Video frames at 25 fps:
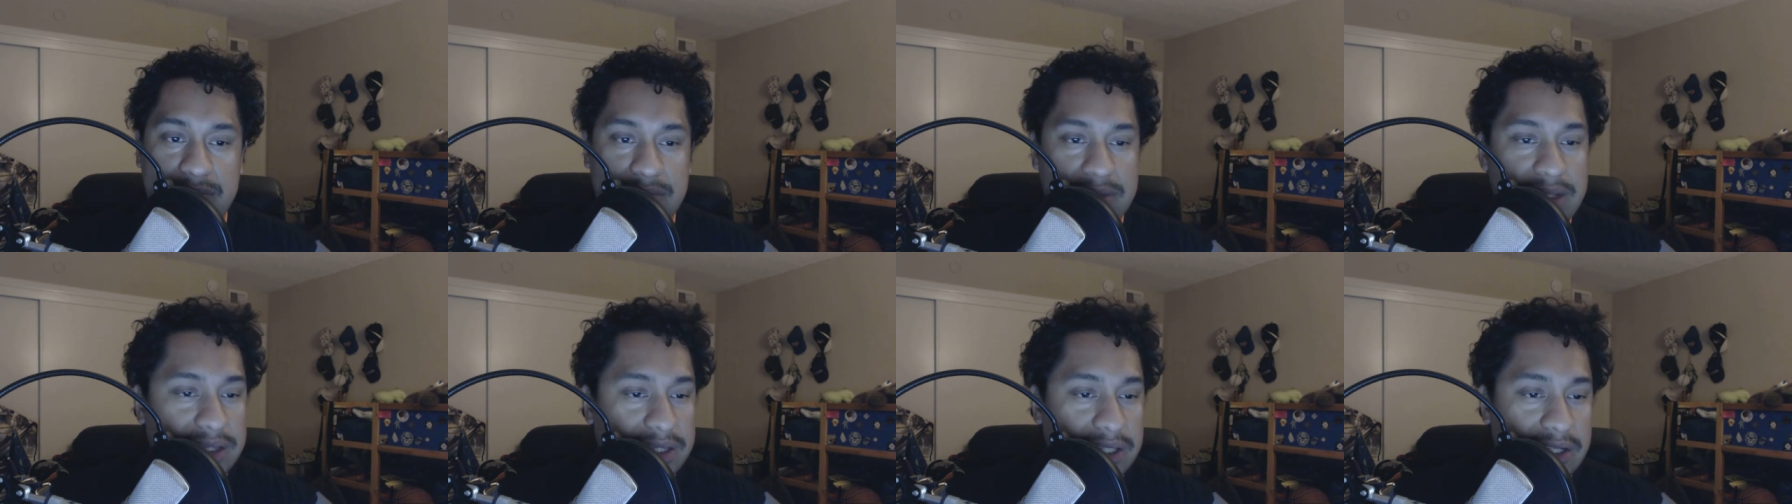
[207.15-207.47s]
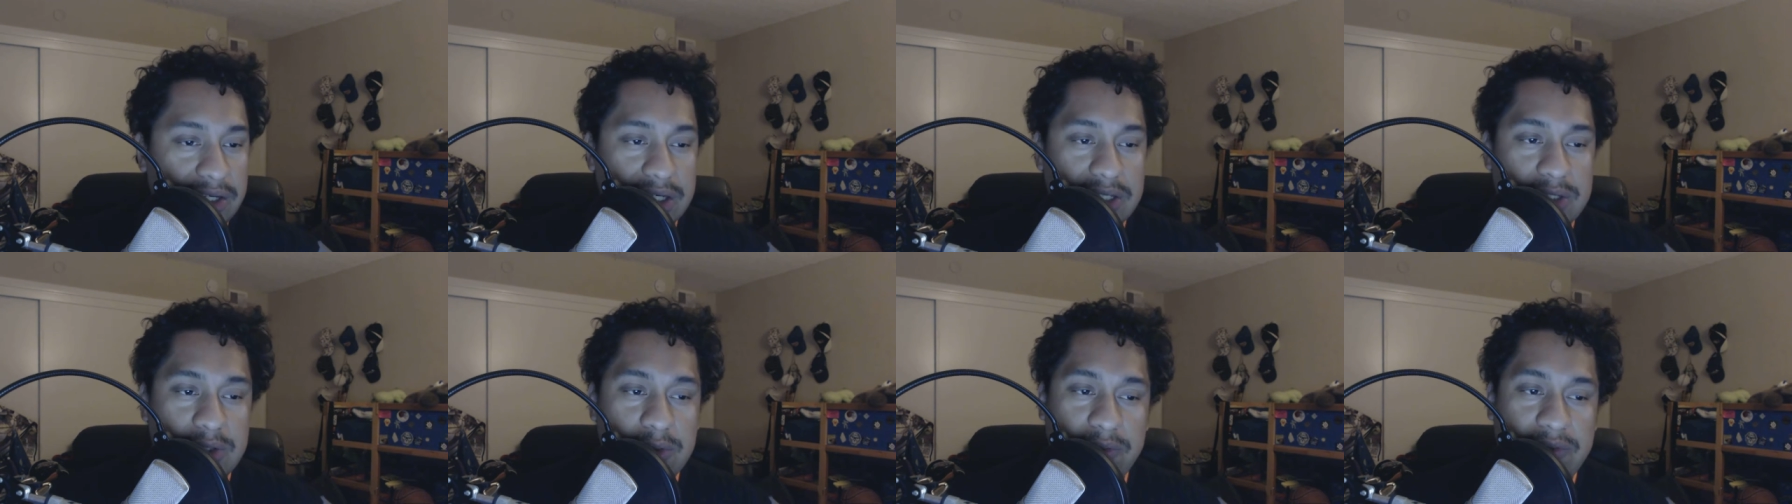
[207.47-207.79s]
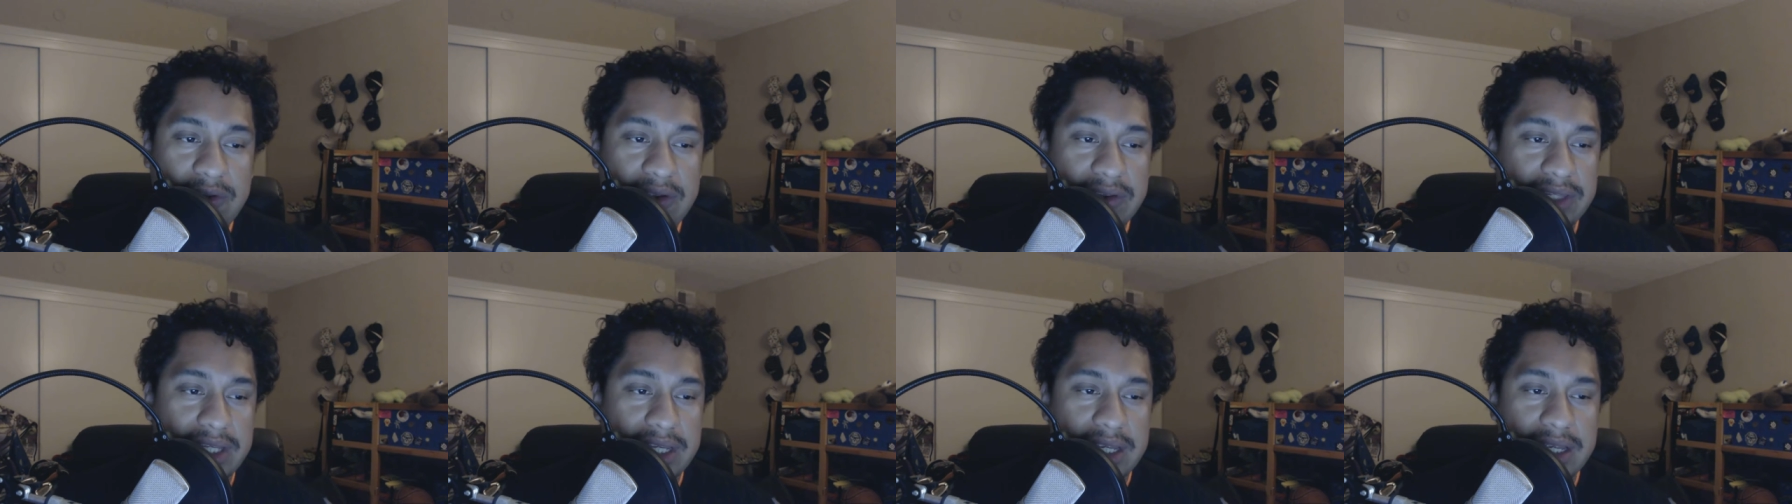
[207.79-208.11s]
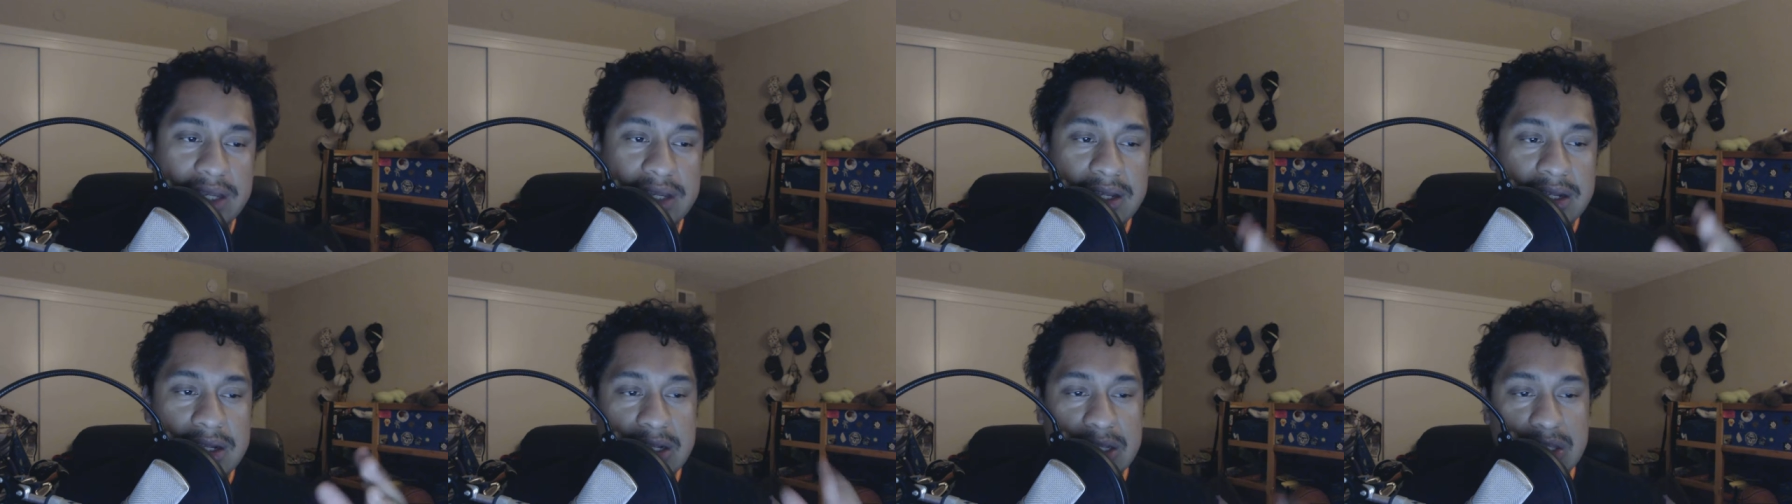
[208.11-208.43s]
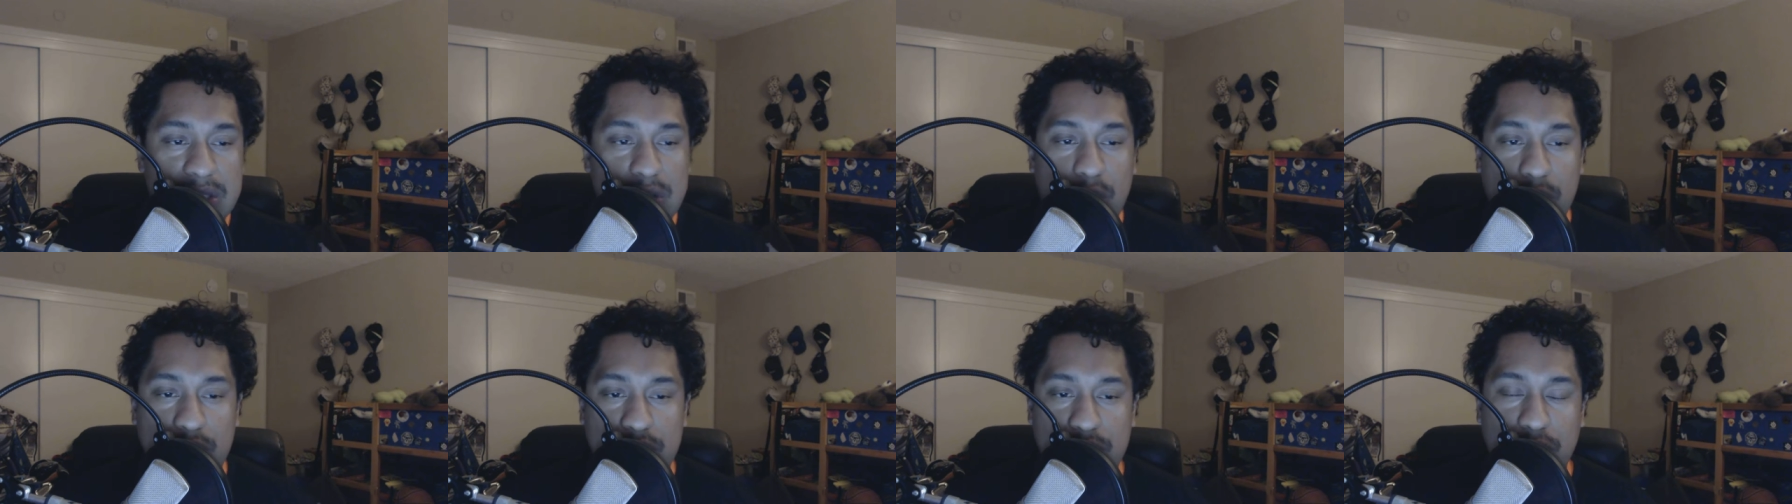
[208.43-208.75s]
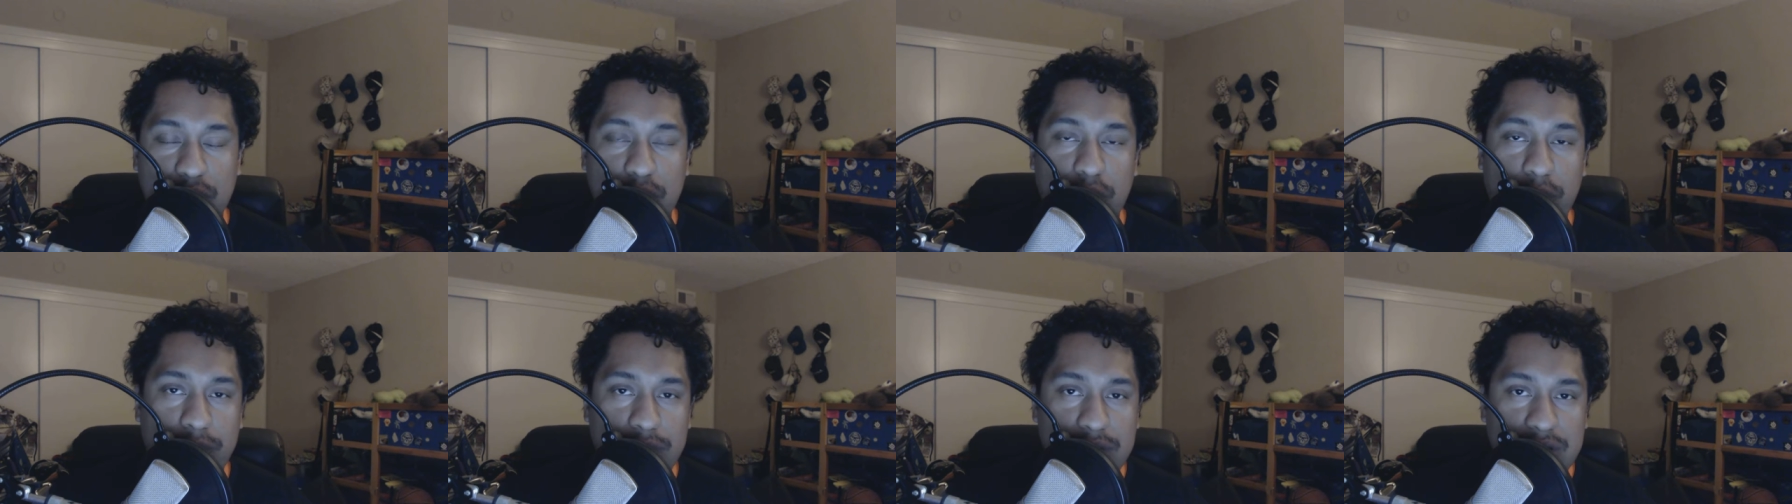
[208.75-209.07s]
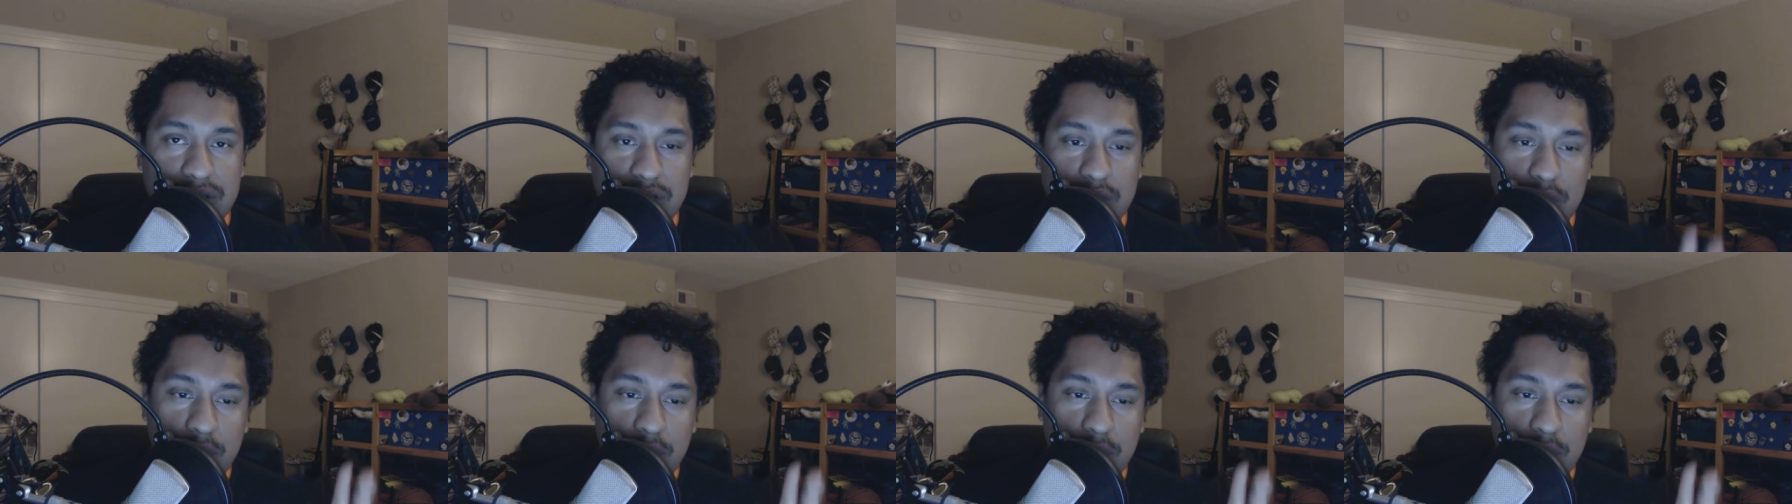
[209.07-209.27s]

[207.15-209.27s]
Nothing under two fifty. Total turnovers